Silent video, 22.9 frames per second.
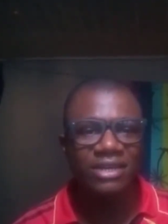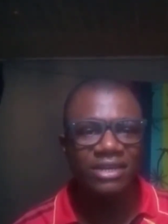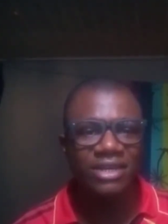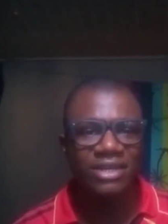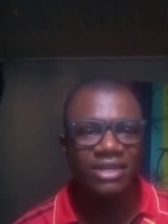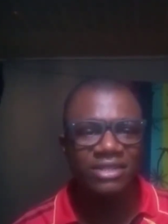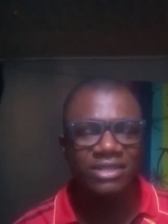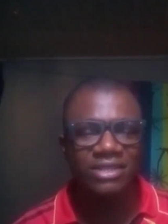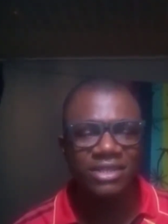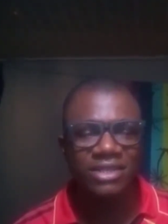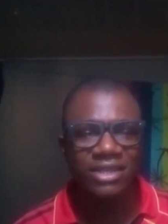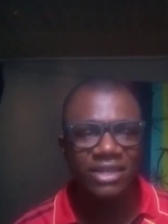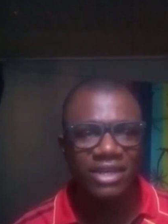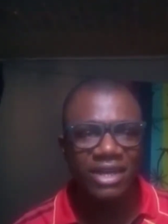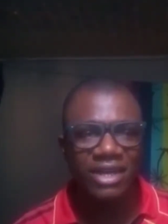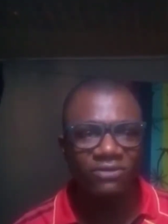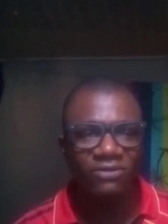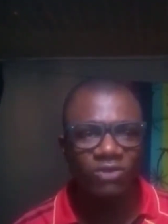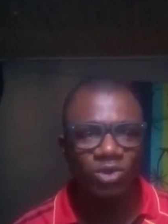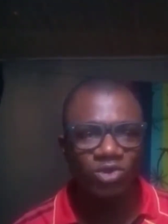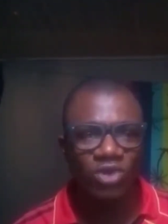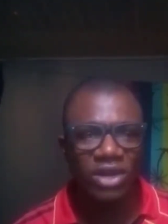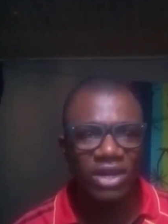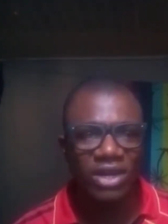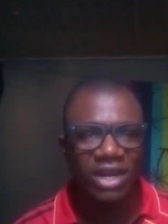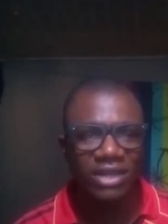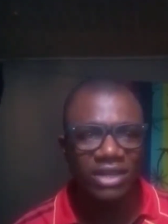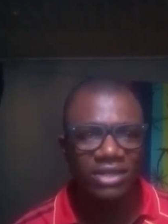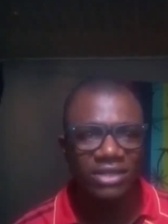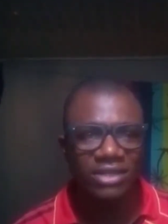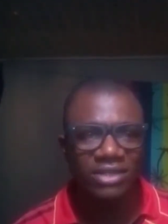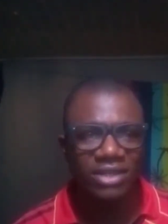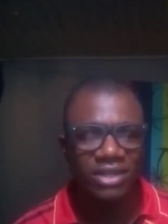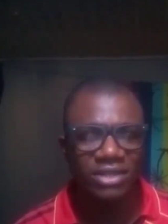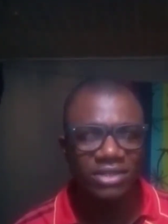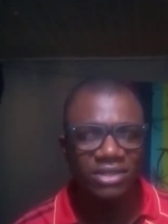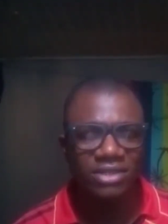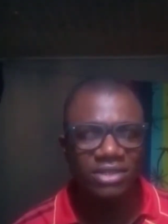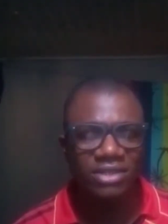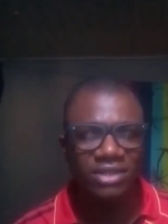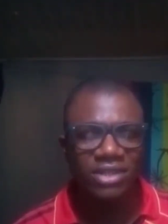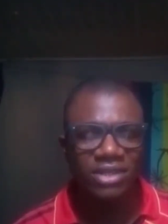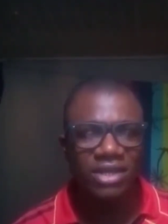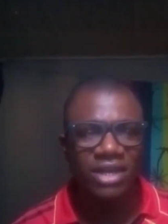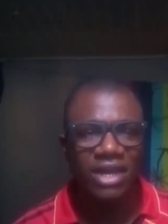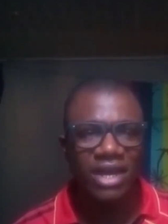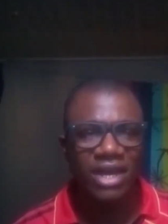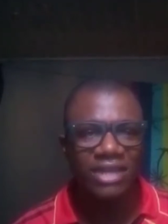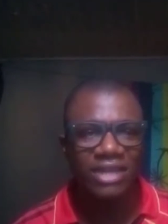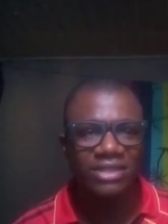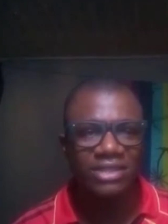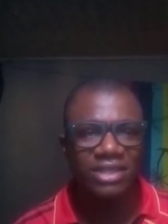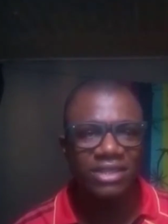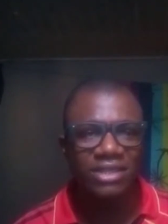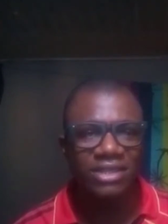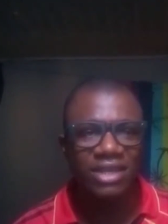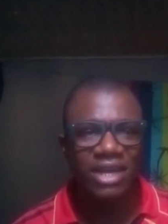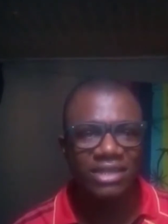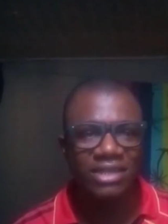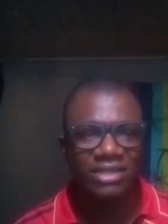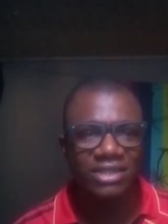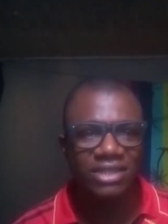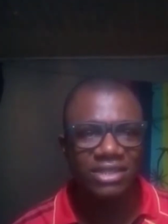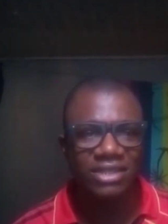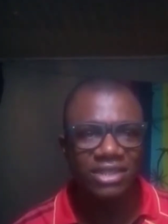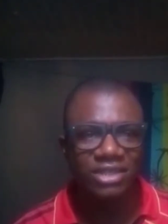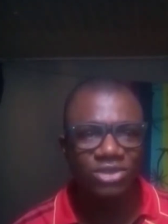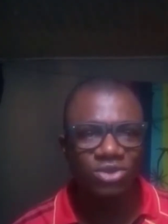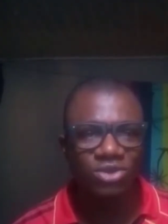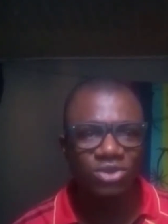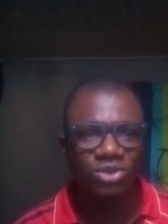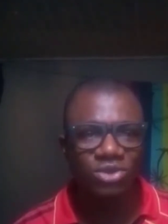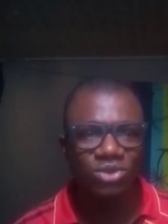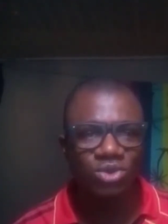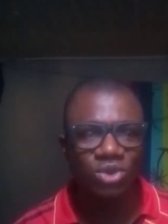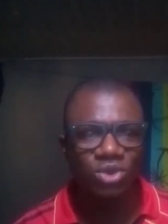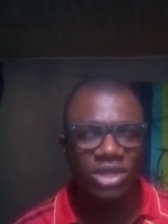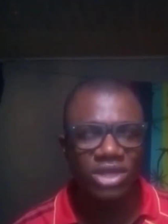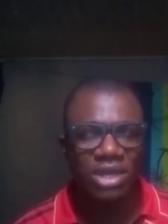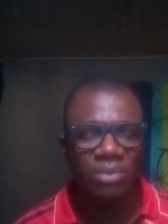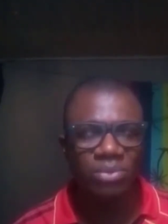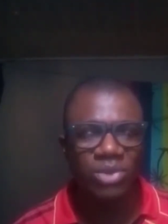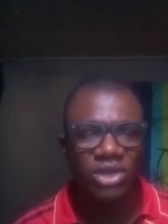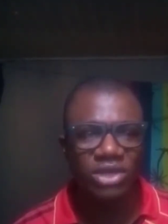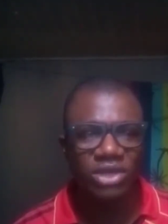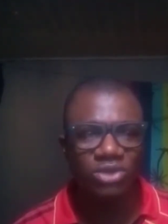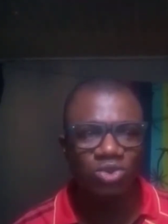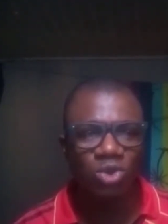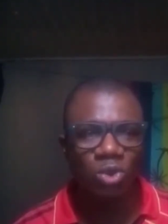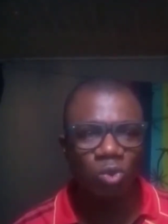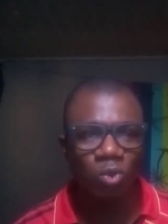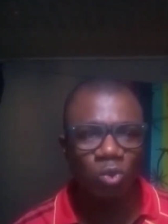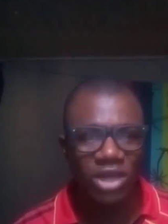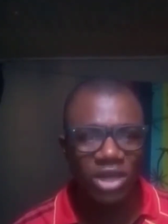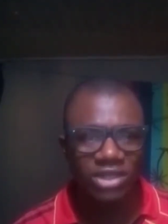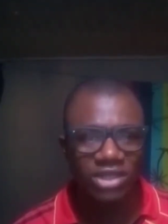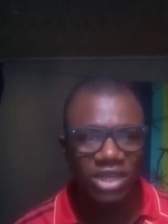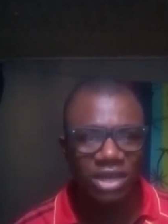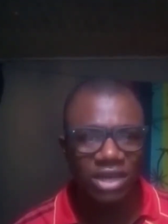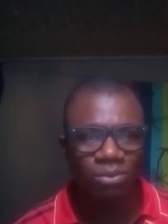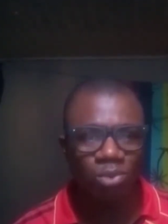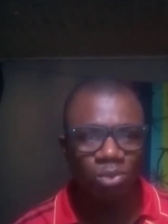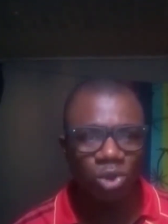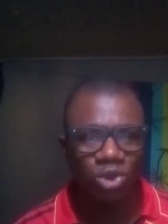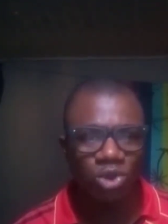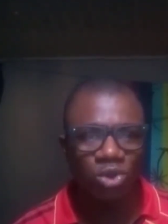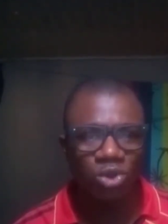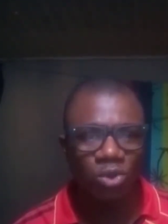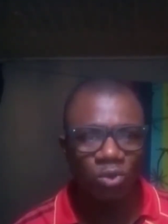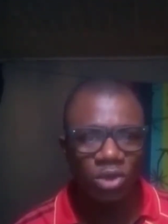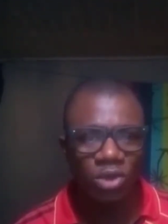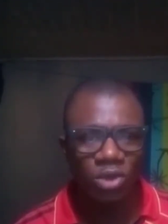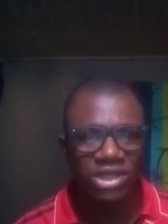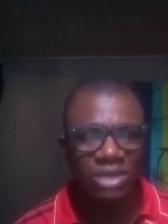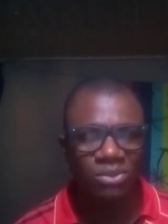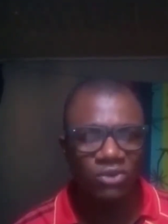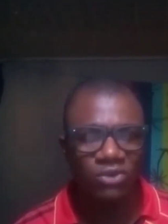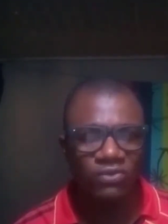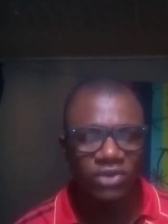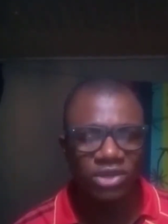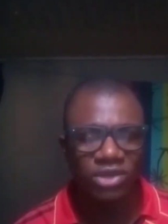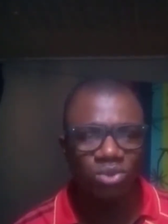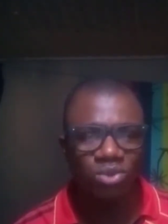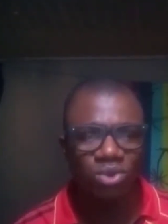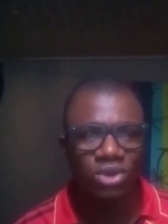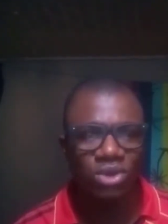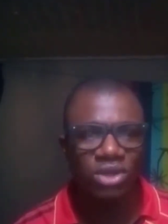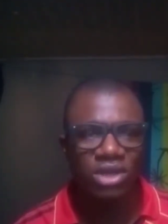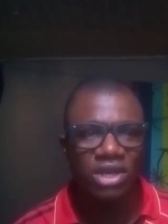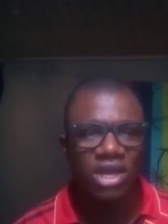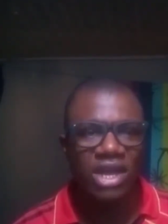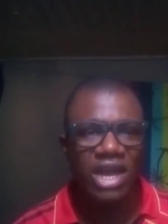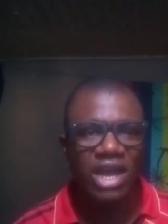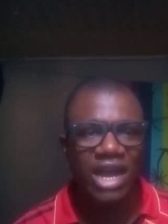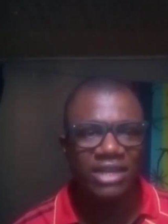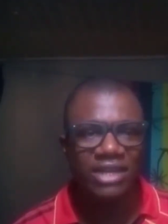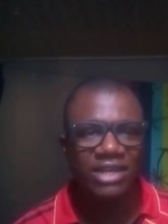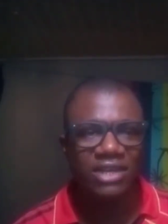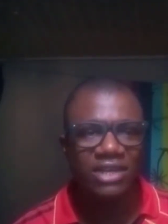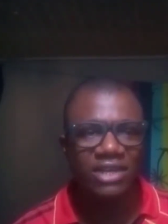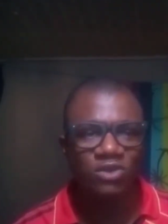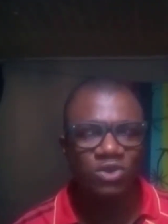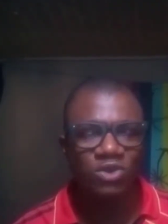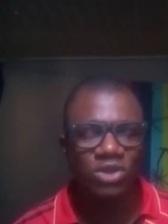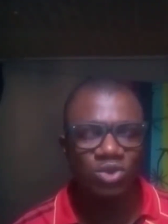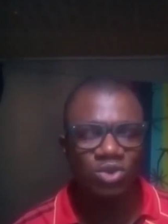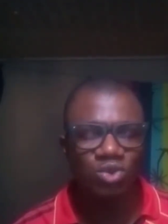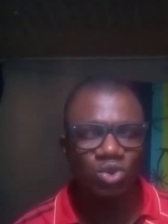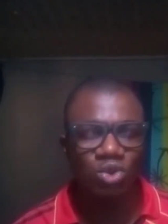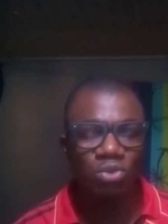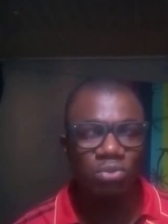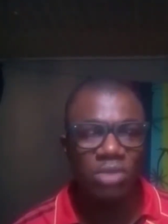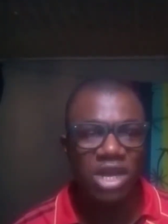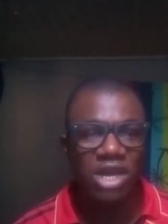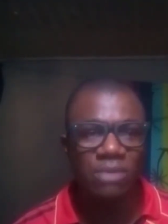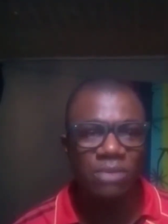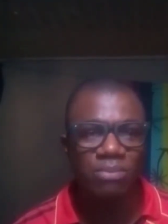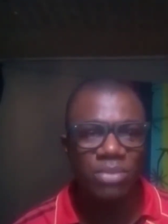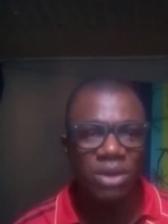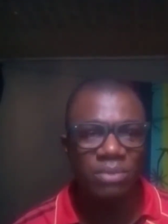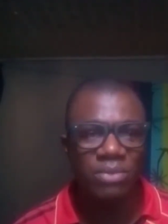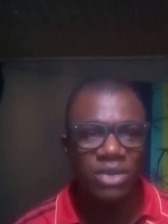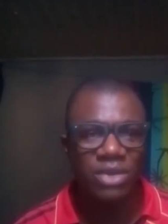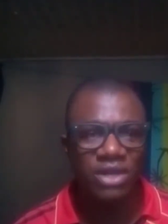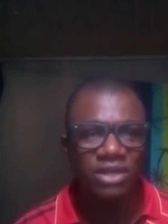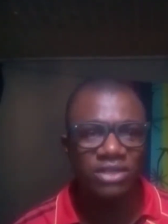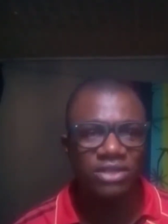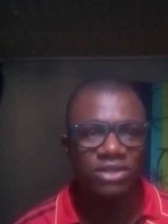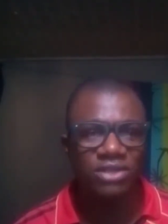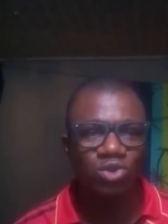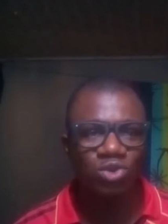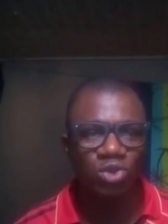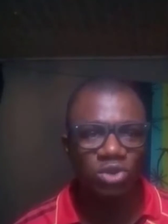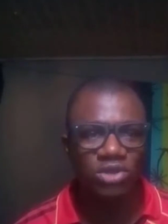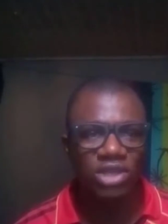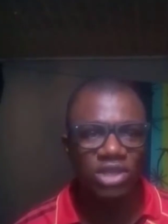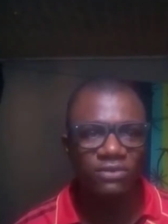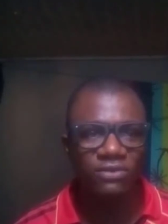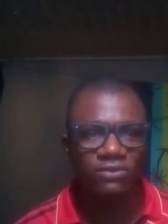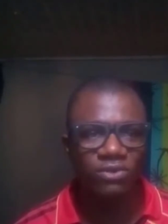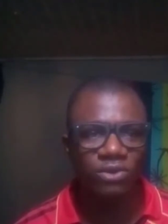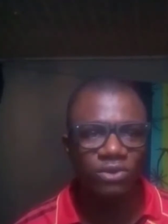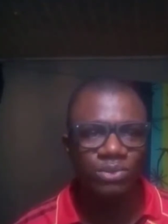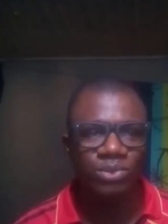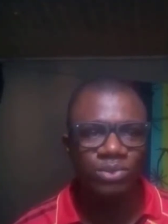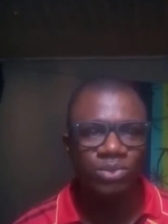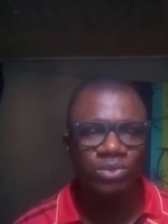get the virtual card details and send it to them, be it on WhatsApp, mostly on WhatsApp or Facebook, and they use it to make payments successful.